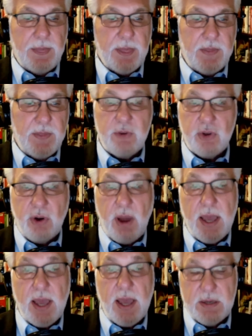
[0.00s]
they've
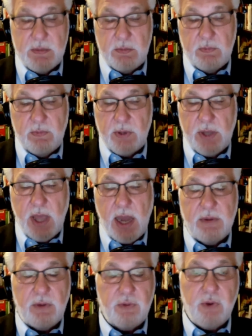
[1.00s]
tried kind of
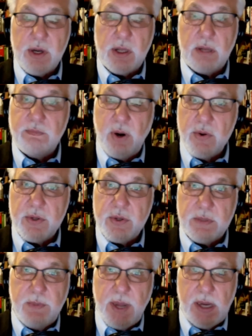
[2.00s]
a frontal
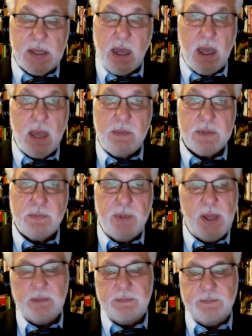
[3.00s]
approach many times,
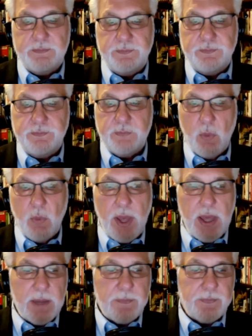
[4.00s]
but the
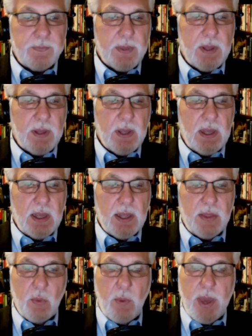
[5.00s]
way
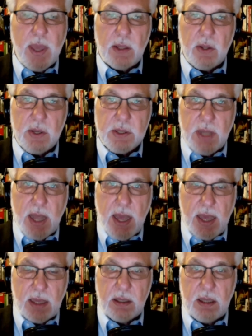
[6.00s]
it looks
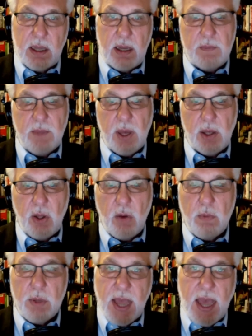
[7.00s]
like a
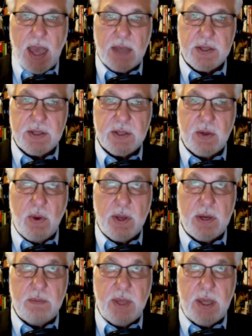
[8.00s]
global tax is
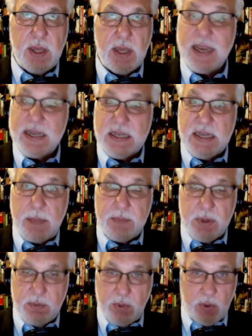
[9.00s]
going to be
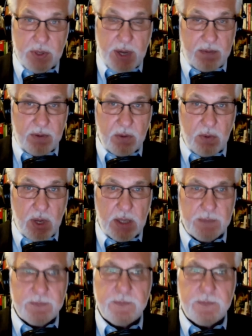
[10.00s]
acceptable to everyone